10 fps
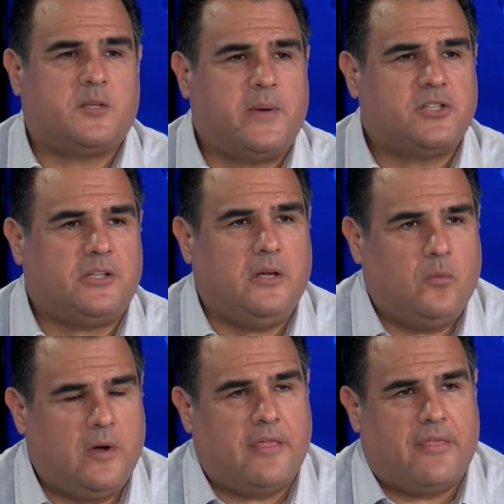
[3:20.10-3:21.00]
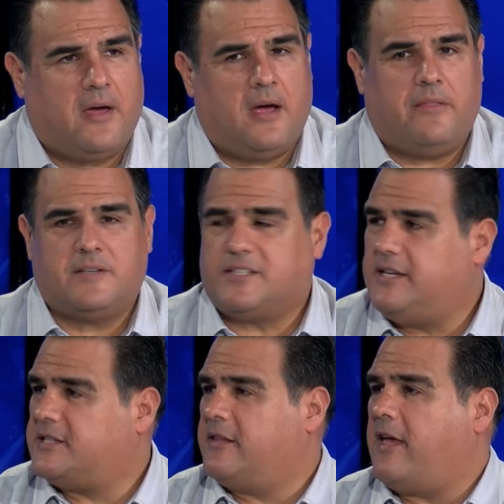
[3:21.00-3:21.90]
especially with uh, the
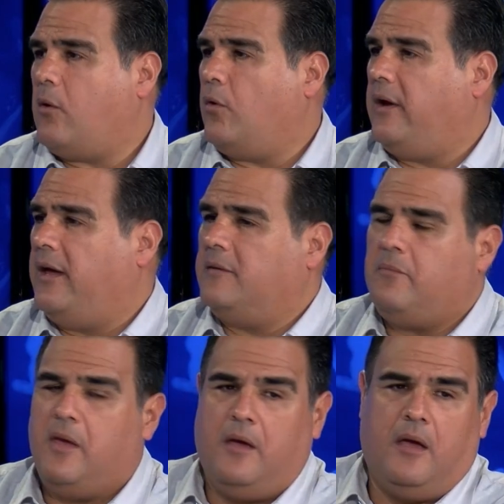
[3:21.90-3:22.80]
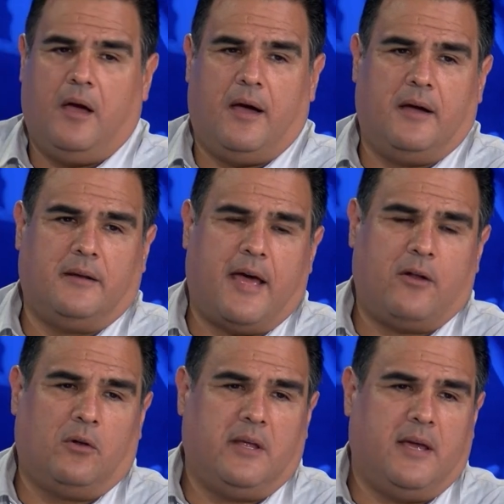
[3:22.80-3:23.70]
season that we're in, uh,
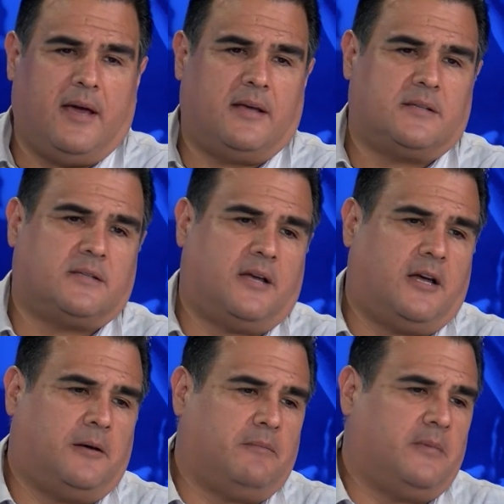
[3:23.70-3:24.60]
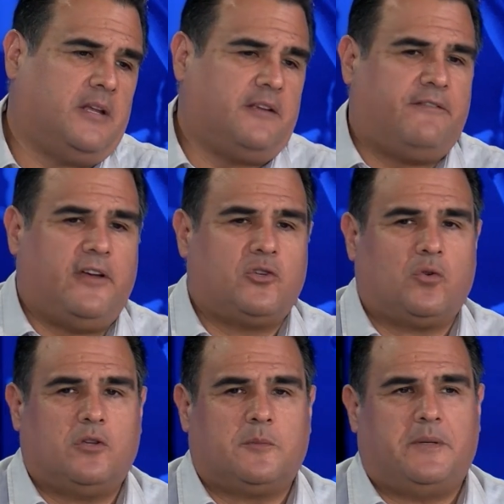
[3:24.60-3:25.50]
not only as um,
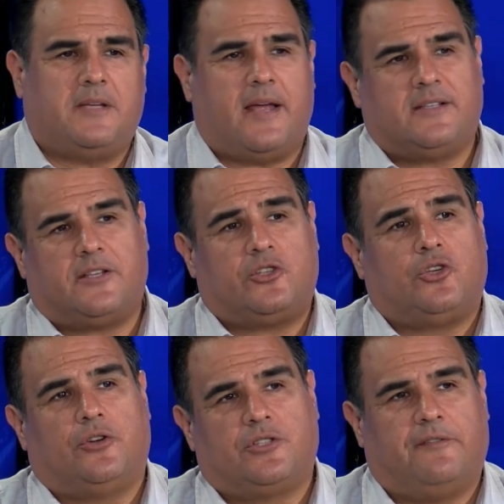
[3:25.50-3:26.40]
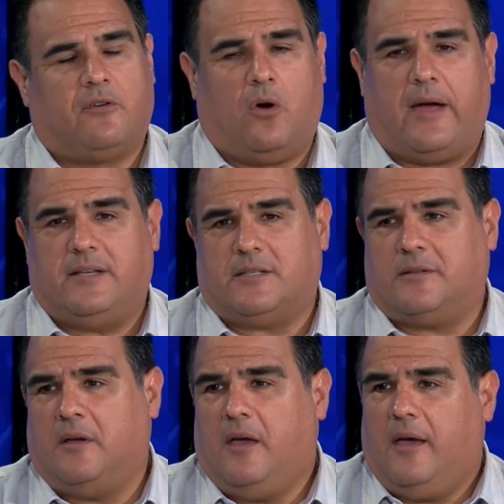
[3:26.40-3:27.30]
individuals, but as the Church of
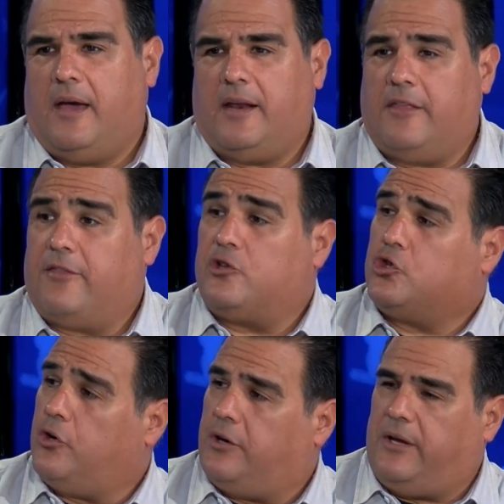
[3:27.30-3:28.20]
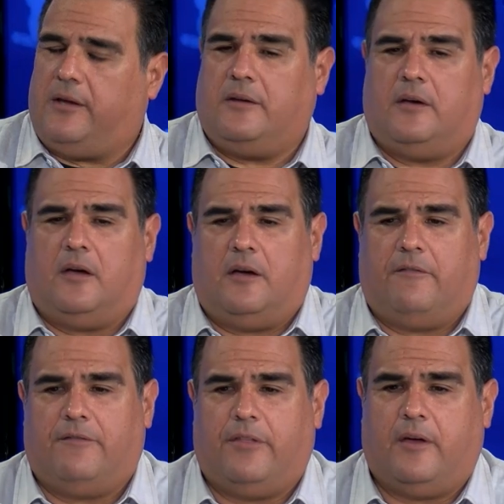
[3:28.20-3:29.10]
Christ. And in the journey
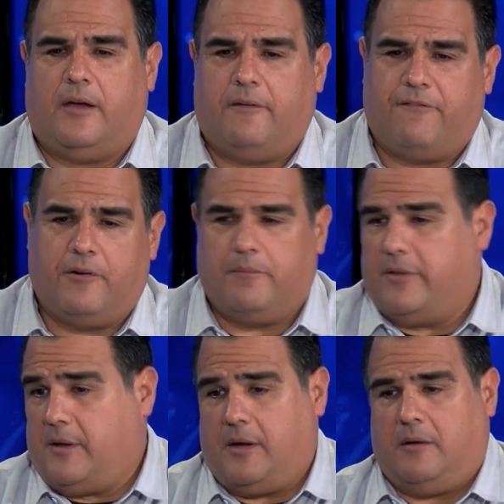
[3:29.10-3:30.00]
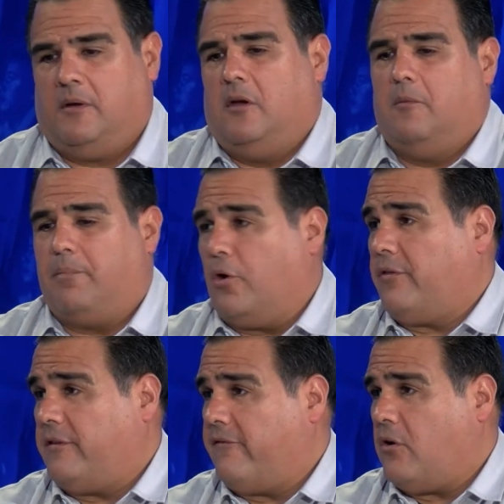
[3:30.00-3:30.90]
of the, from the
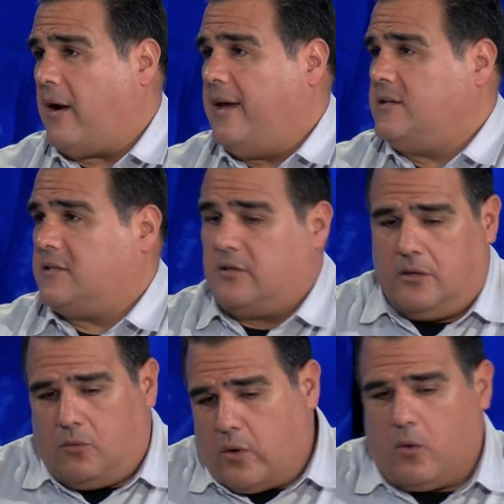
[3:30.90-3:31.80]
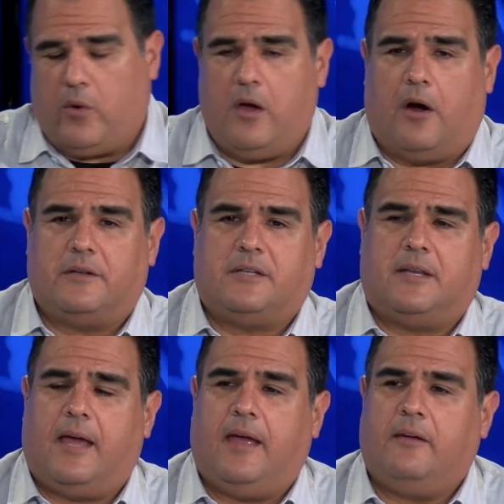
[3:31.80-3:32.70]
birth of Christ mm. to where we are
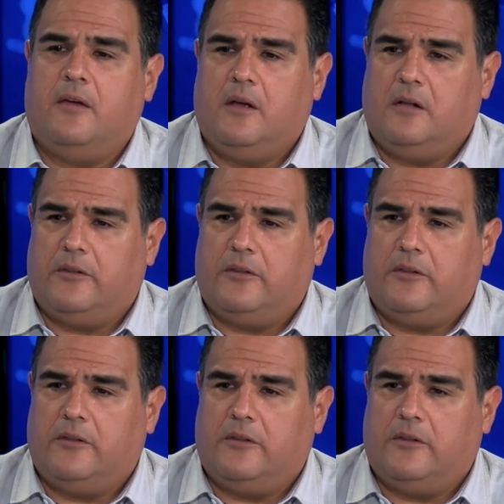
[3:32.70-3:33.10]
today,